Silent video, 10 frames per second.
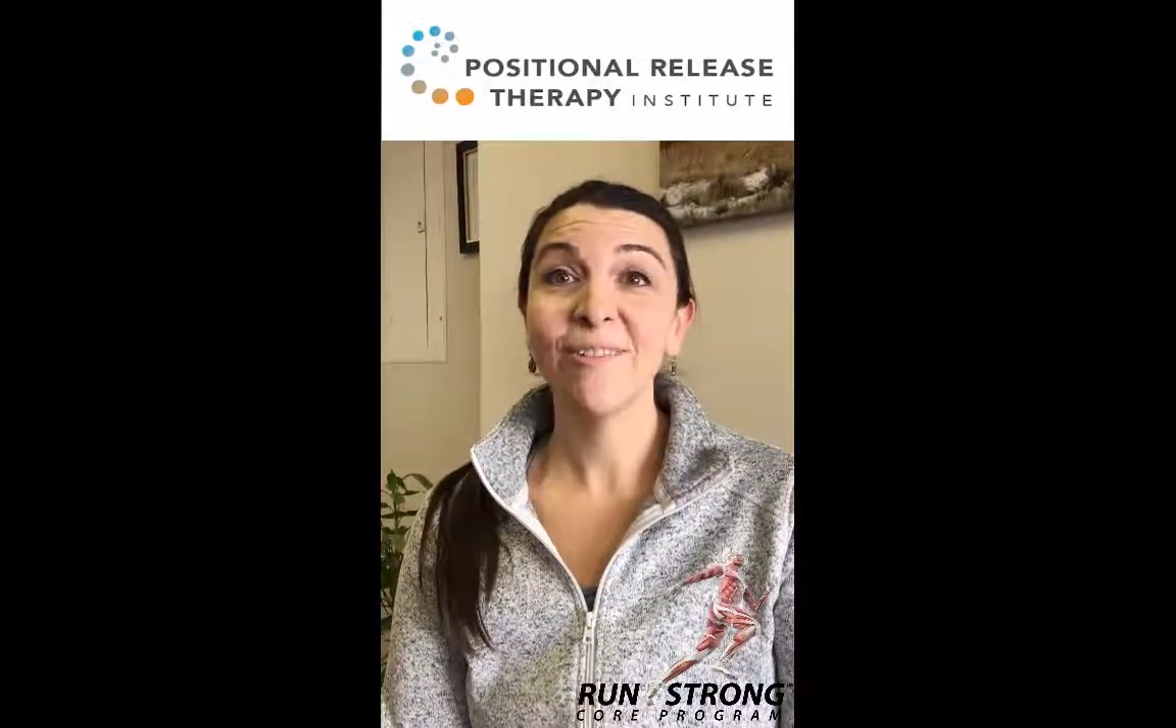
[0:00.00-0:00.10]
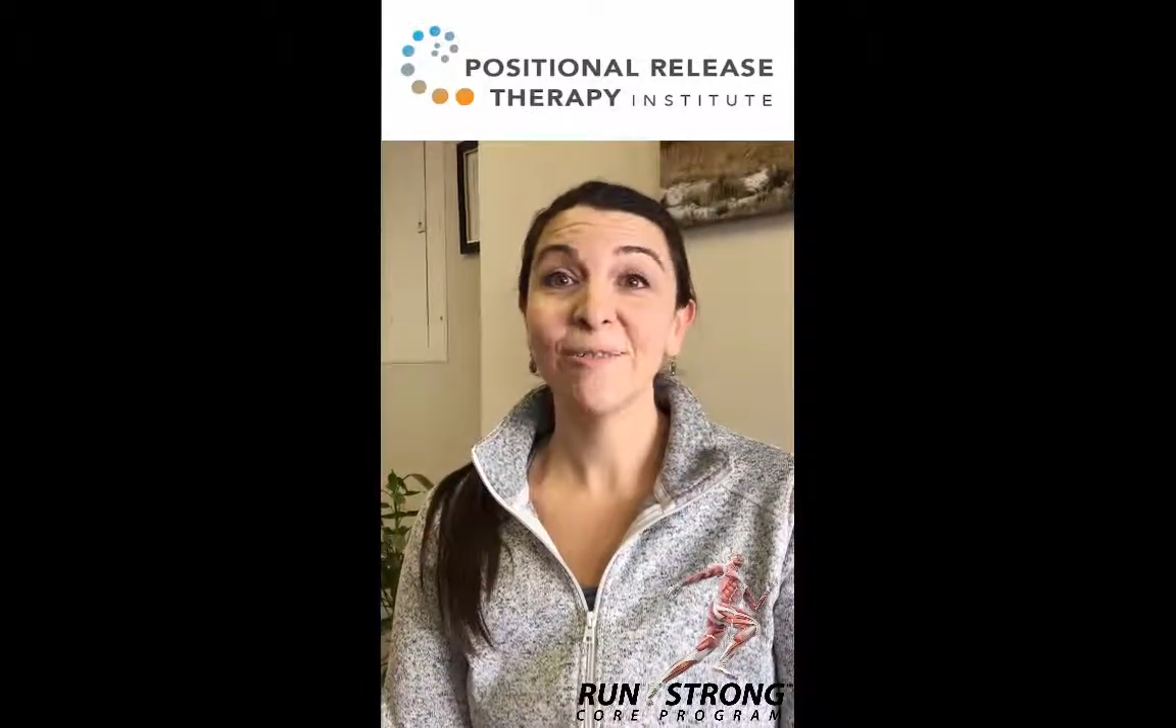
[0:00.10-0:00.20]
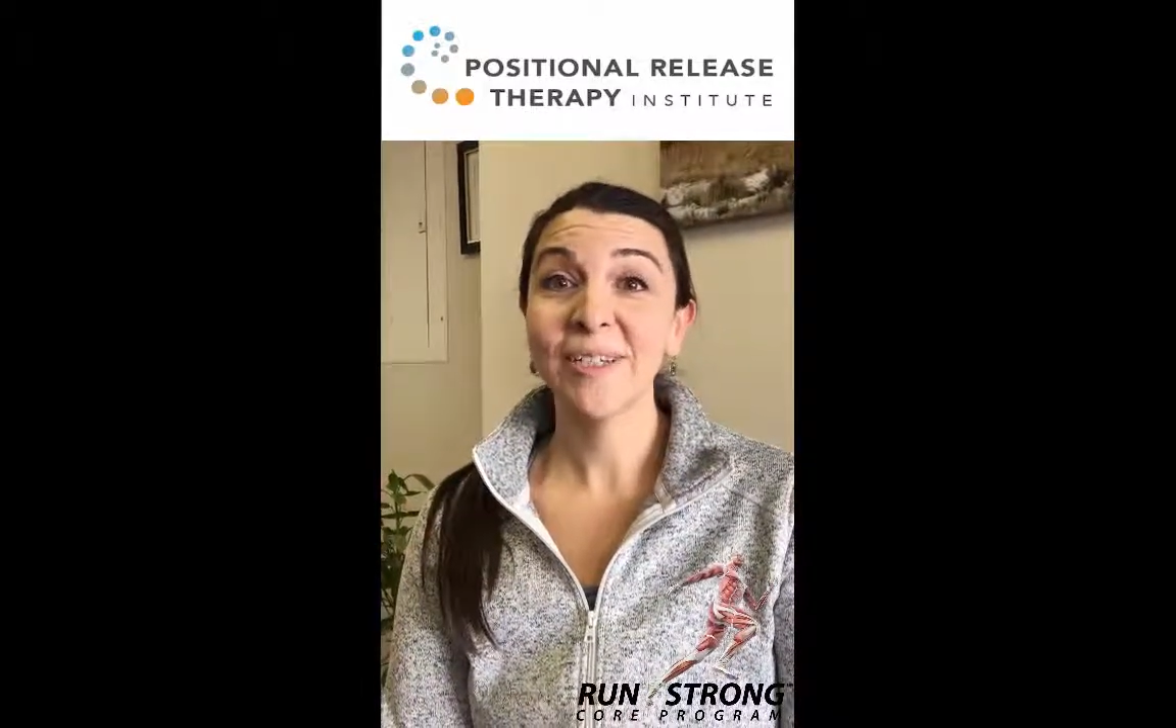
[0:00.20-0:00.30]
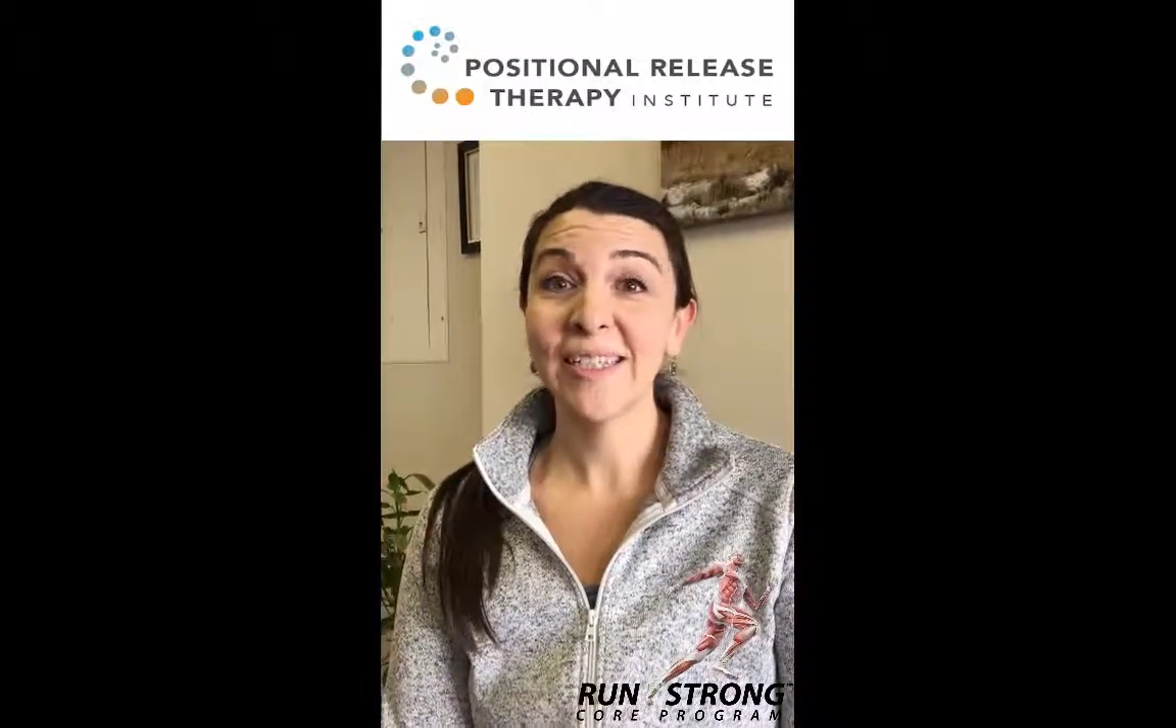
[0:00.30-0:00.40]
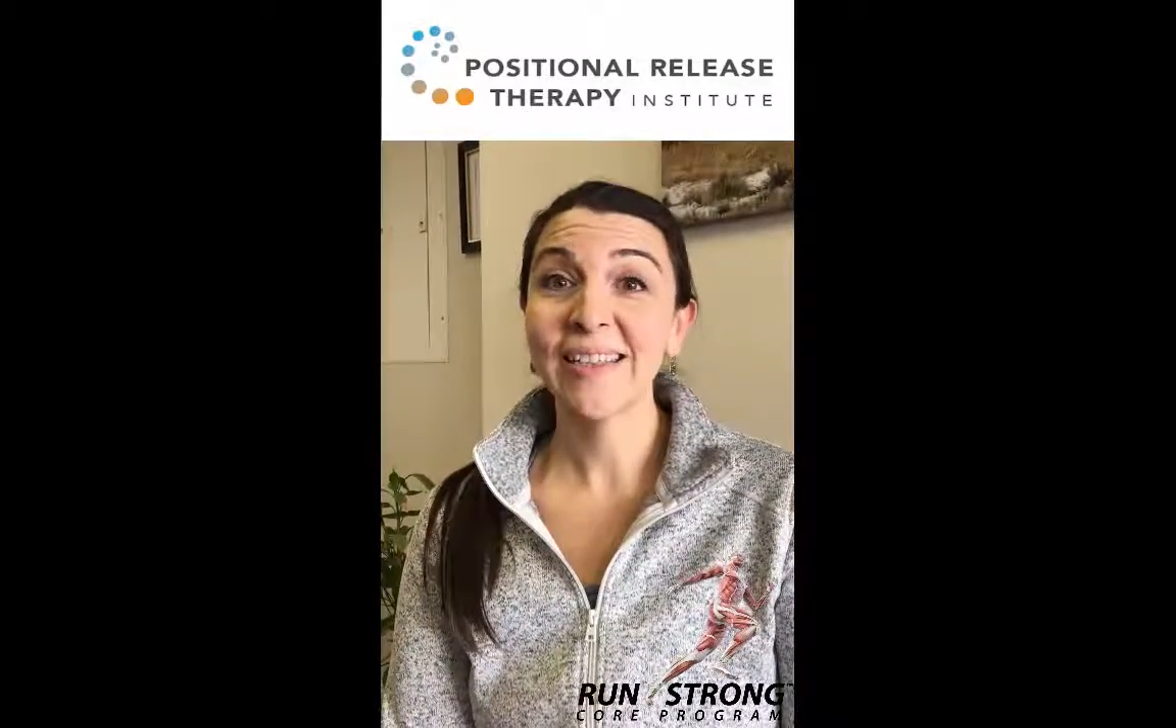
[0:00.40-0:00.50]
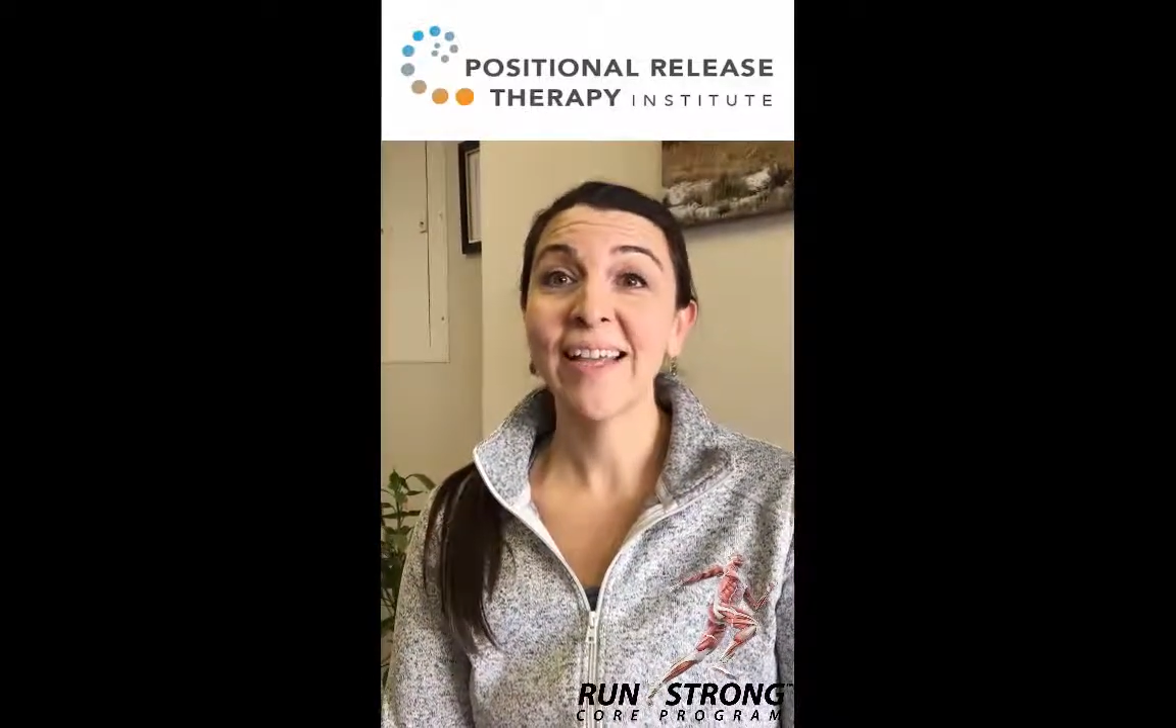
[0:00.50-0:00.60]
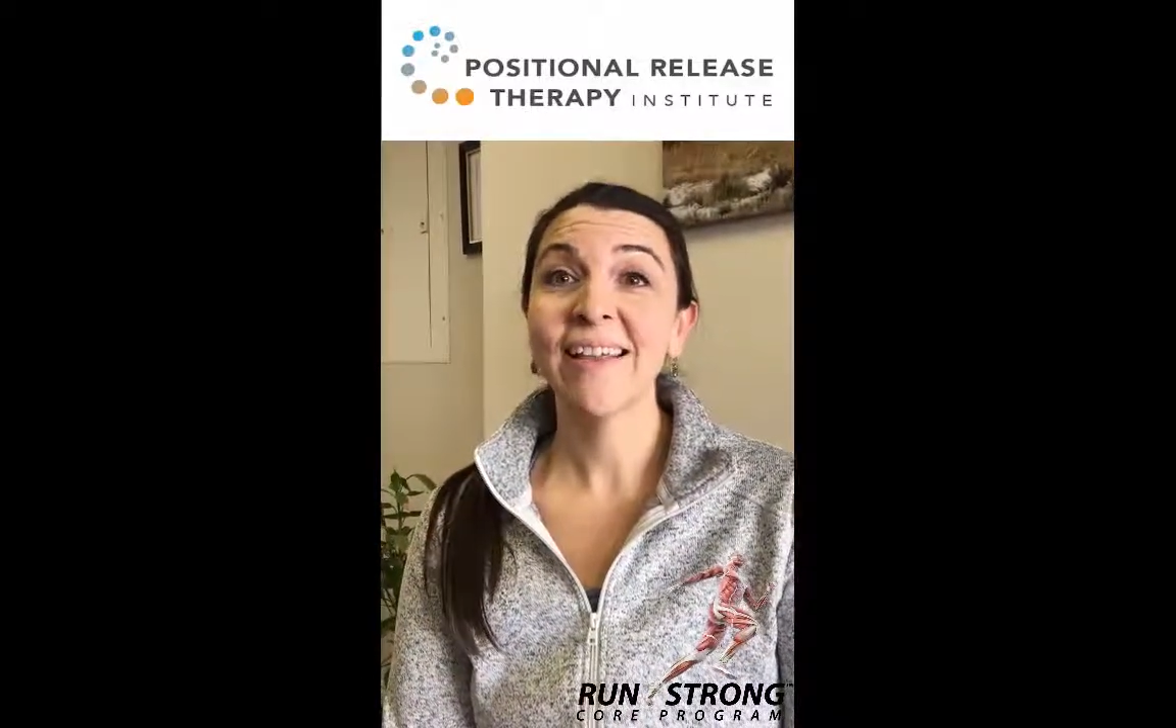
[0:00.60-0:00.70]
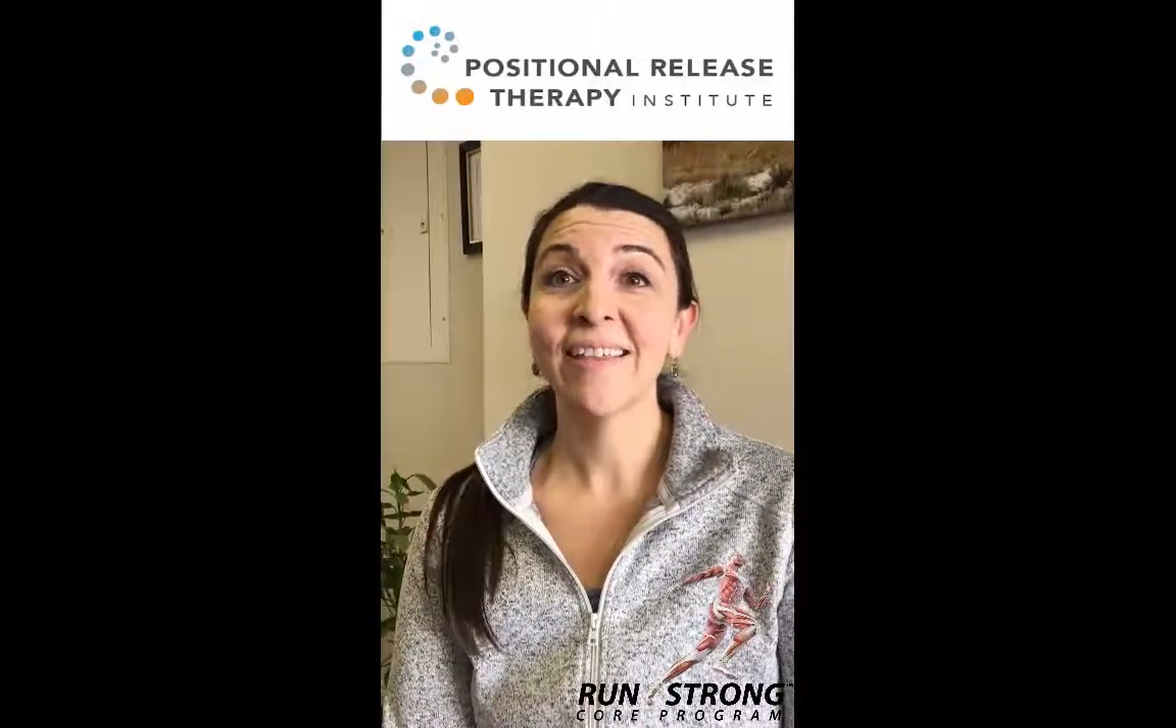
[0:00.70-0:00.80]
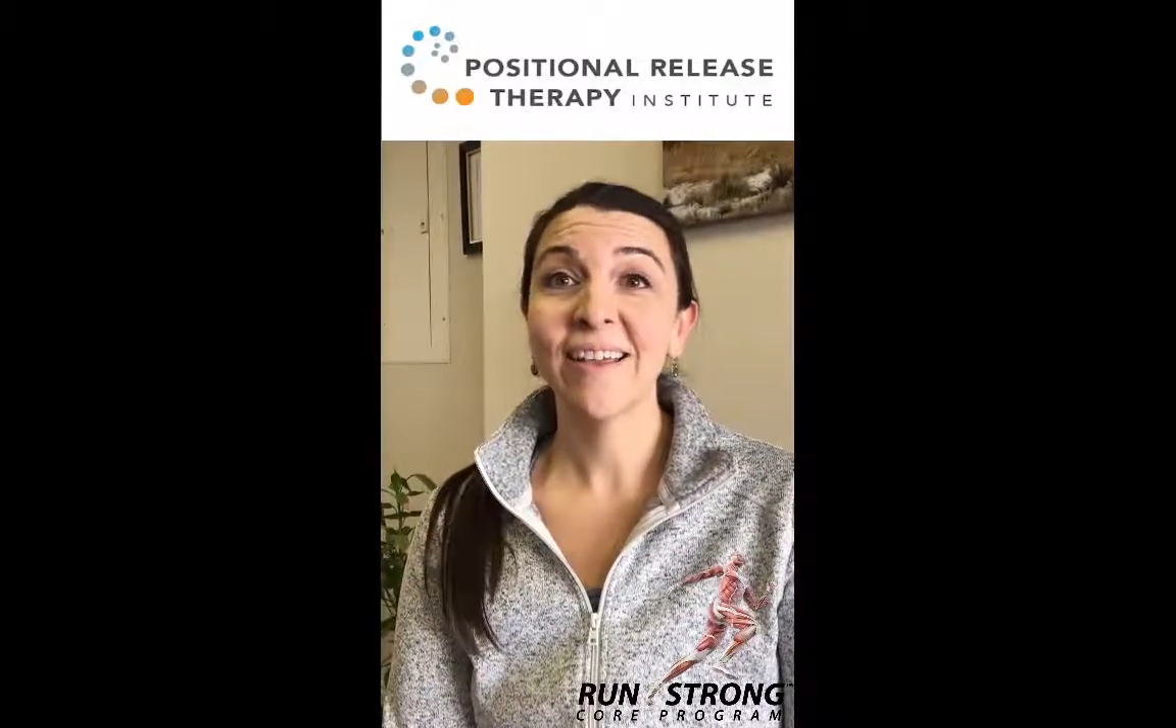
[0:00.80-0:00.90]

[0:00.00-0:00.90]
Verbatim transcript: I really like